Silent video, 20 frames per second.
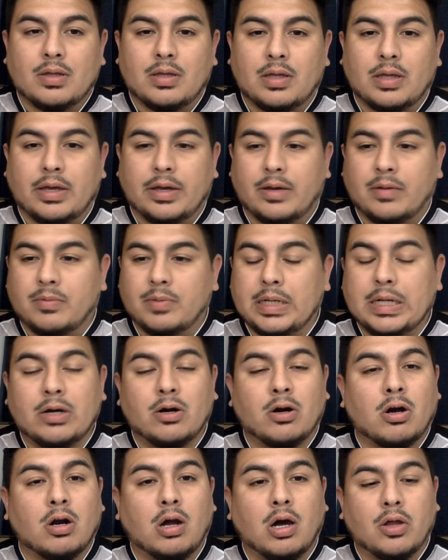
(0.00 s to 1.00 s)
yeah, we
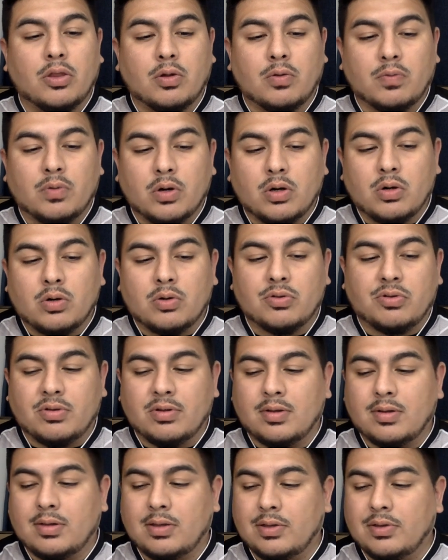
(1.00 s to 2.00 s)
are on the road
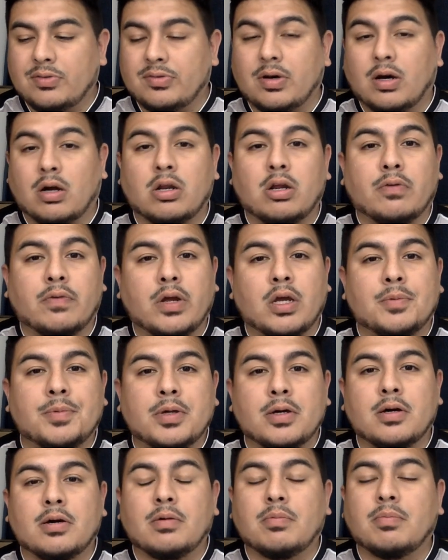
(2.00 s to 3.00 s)
to Saudi
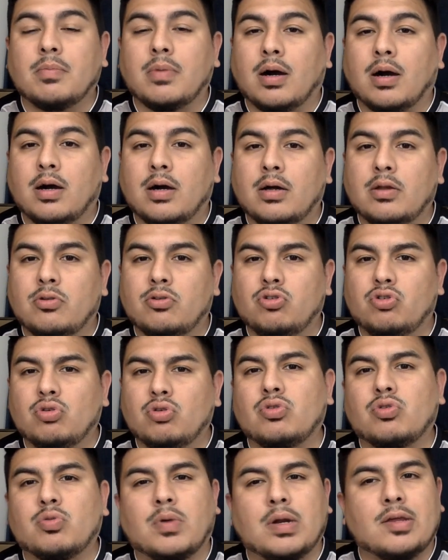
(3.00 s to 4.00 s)
Arabia on
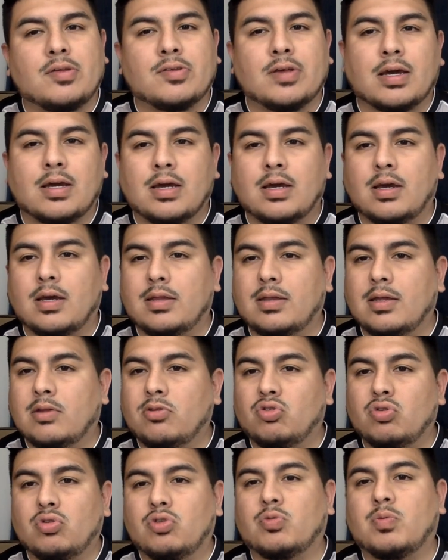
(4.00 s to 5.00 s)
June 22nd. And
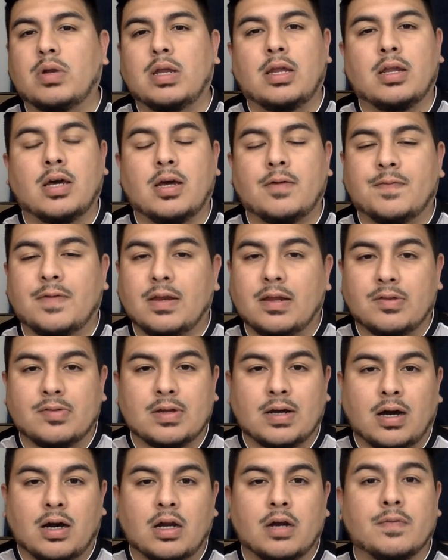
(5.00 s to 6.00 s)
then June 29th, it is
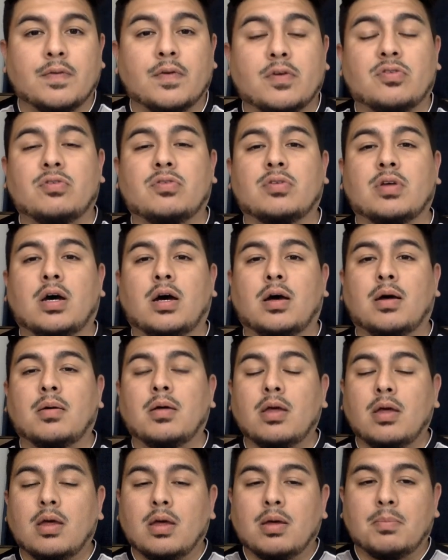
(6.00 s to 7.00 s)
Conor versus
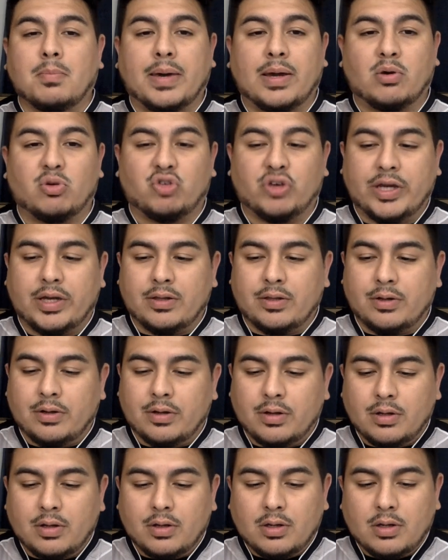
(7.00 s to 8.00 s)
Michael
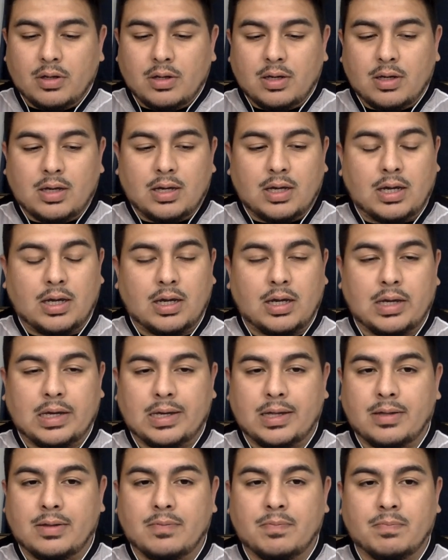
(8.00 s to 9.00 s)
Chandler.
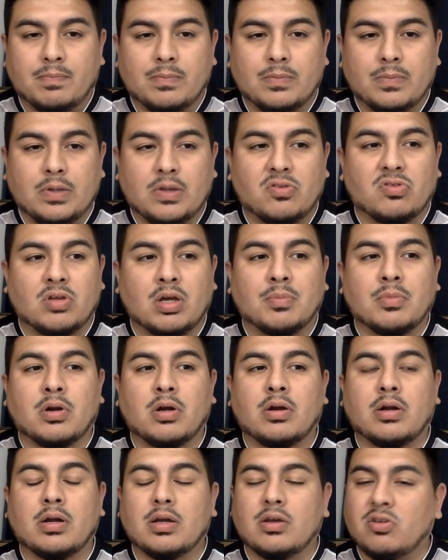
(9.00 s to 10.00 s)
And this summer
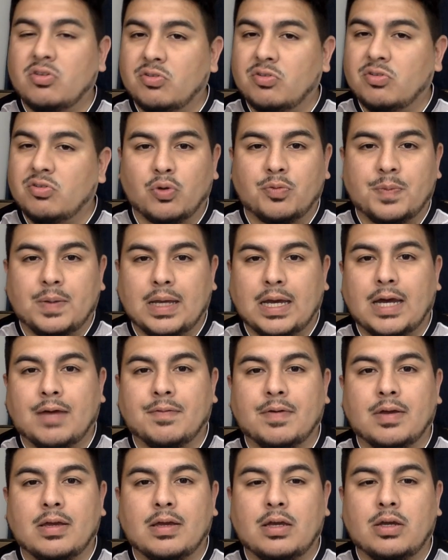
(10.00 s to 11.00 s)
is supposed to be
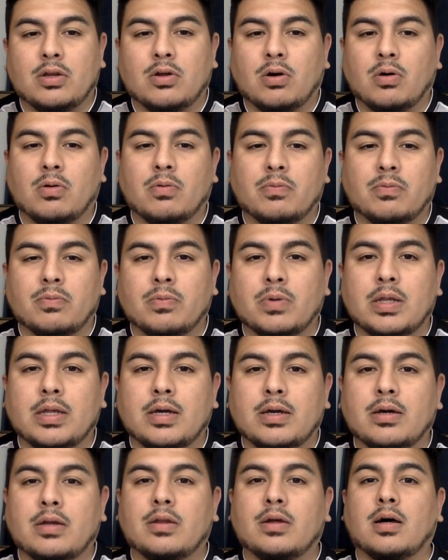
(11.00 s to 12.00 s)
having, you know, really
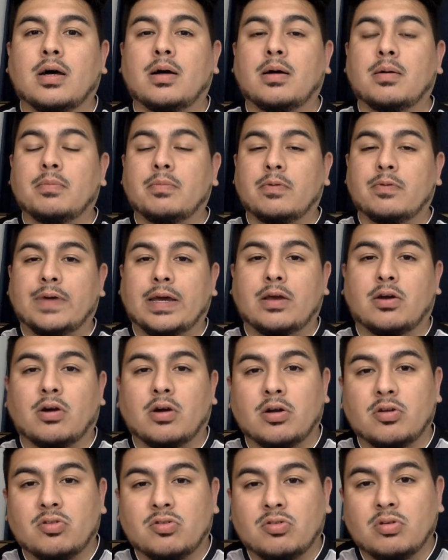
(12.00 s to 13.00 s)
good fight
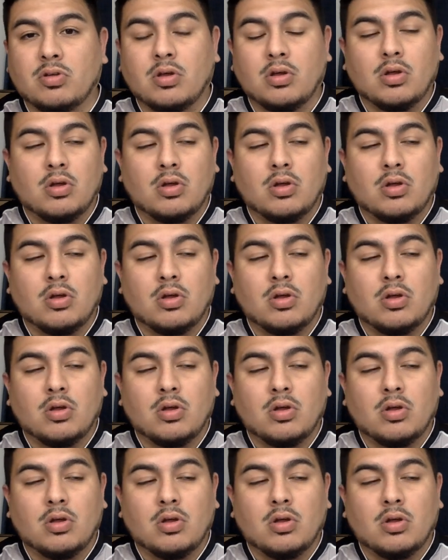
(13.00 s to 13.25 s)
cards.